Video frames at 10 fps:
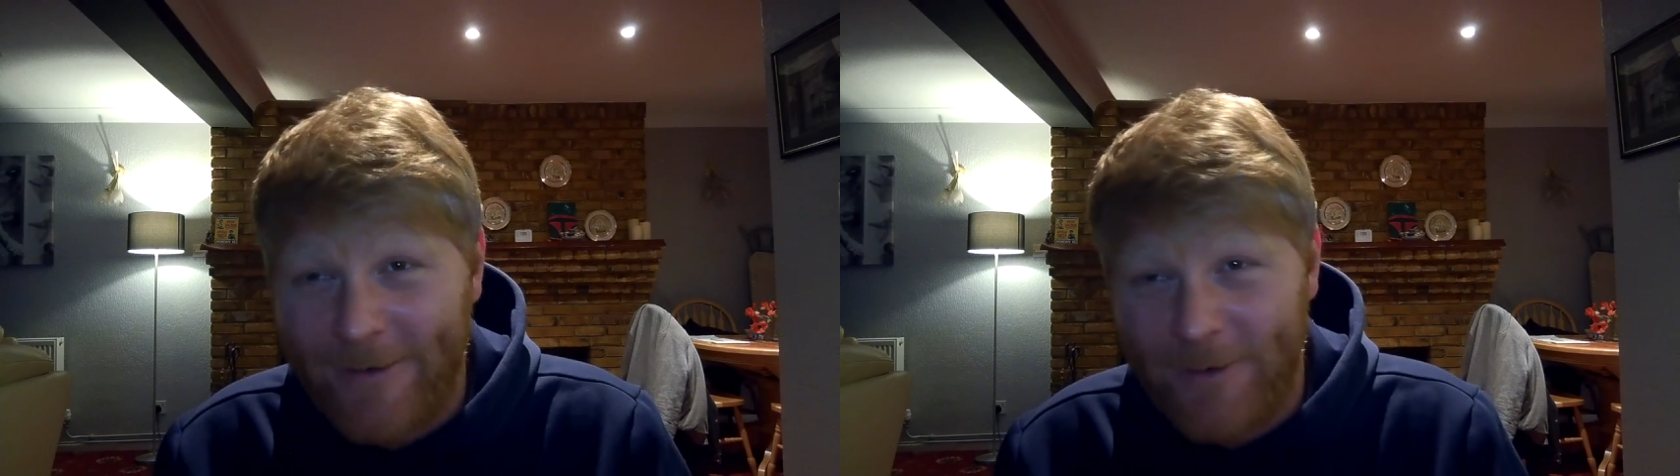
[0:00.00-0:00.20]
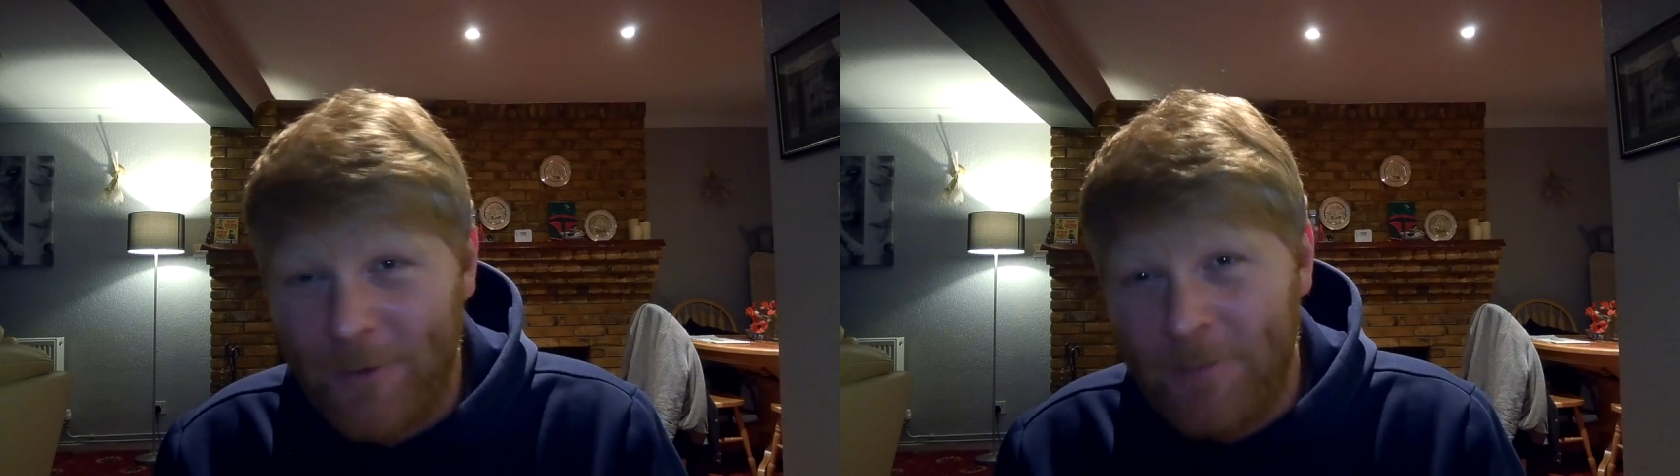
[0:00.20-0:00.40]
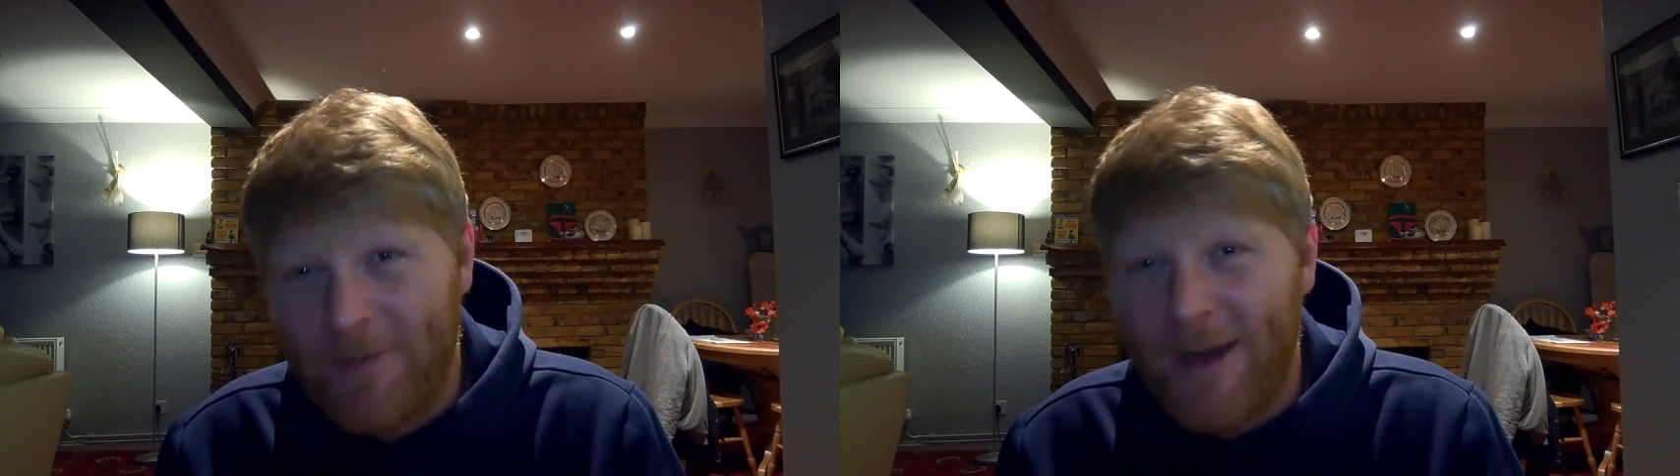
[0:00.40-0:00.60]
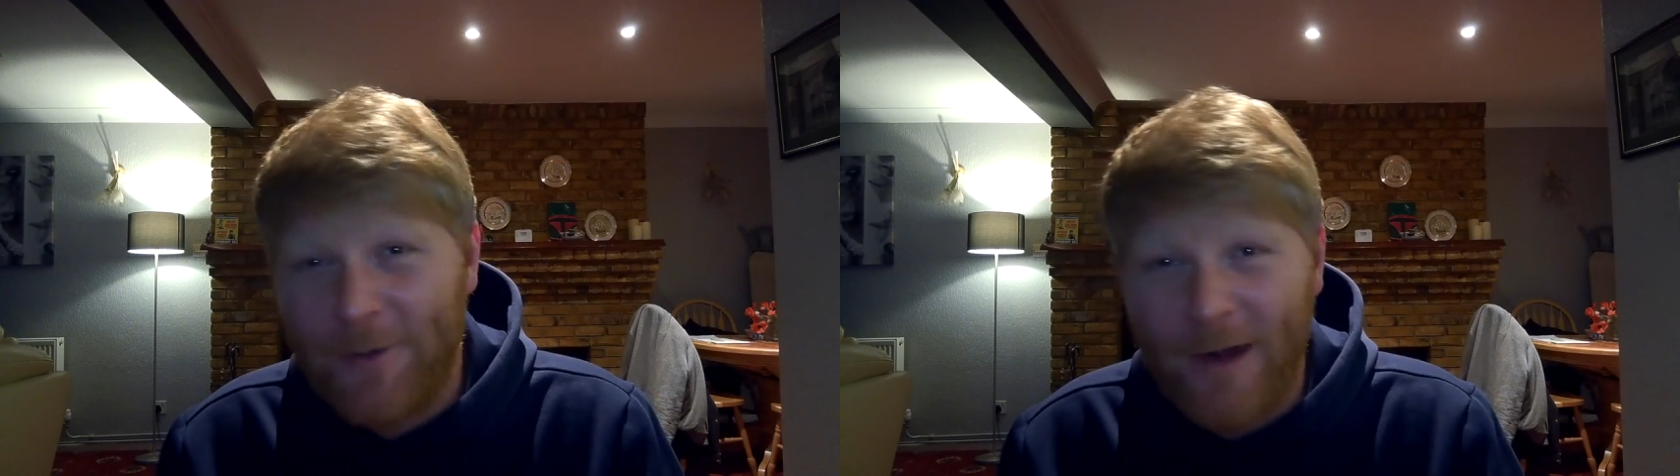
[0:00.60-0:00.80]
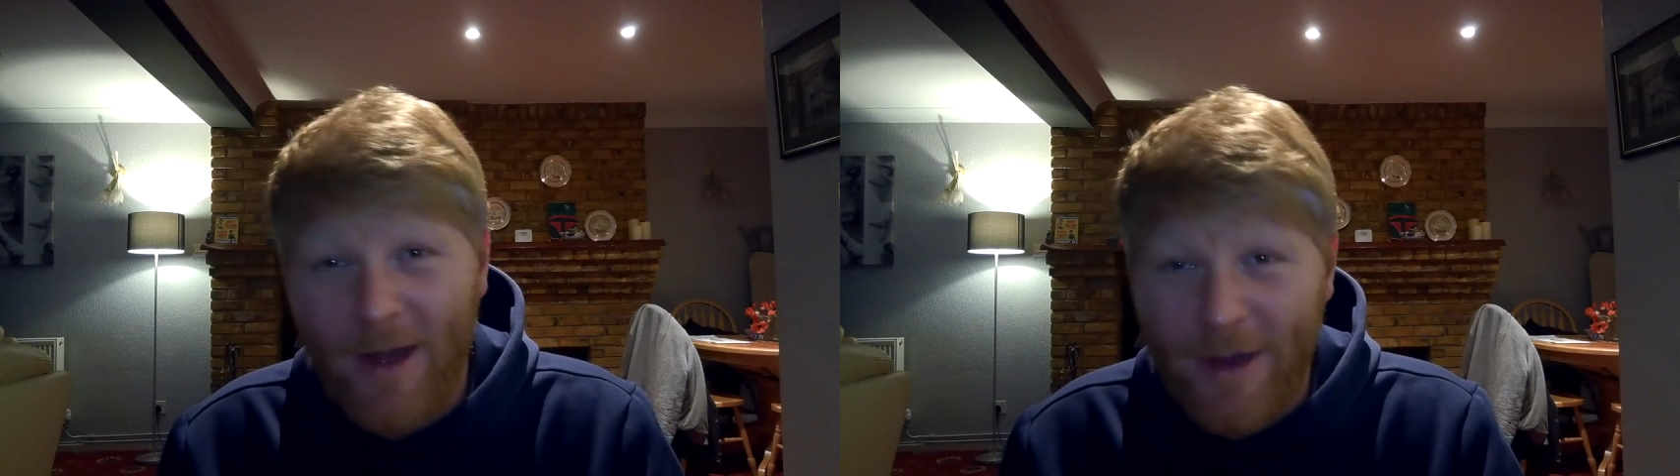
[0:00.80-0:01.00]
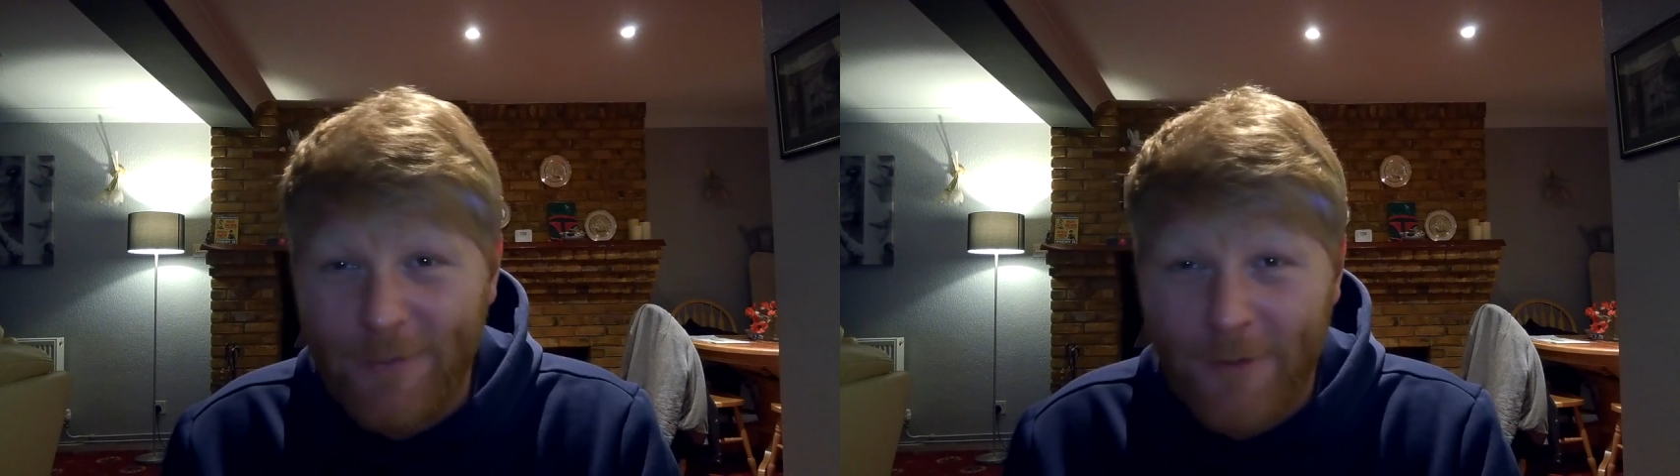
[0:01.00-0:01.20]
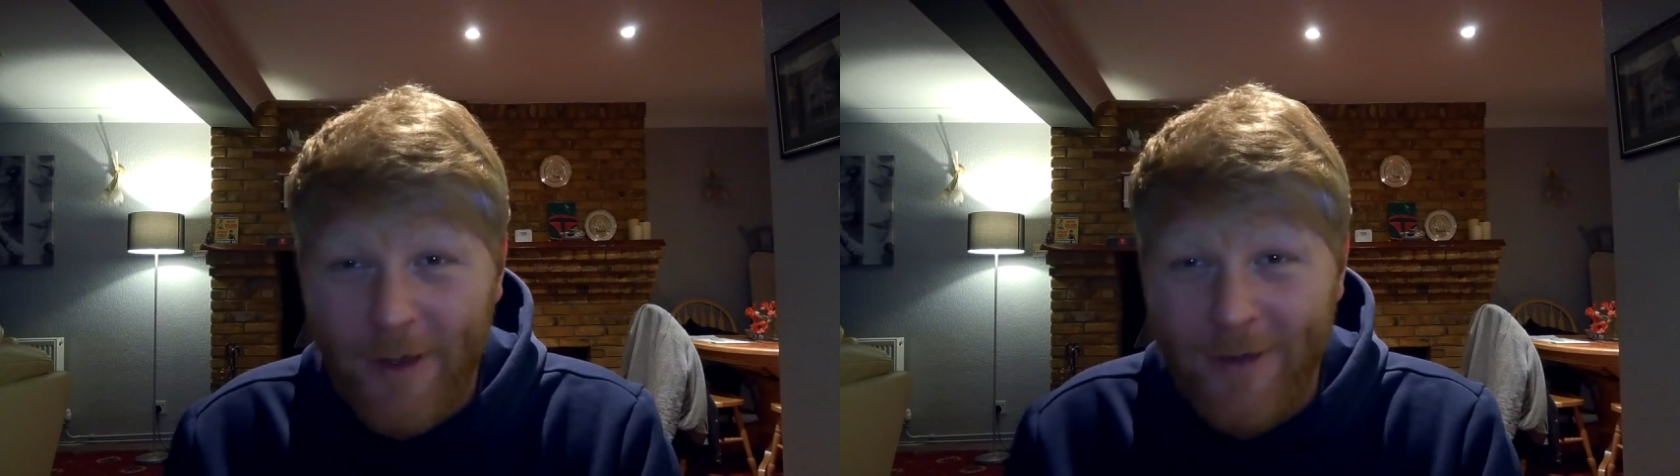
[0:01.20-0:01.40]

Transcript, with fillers: Do you want him dead or alive?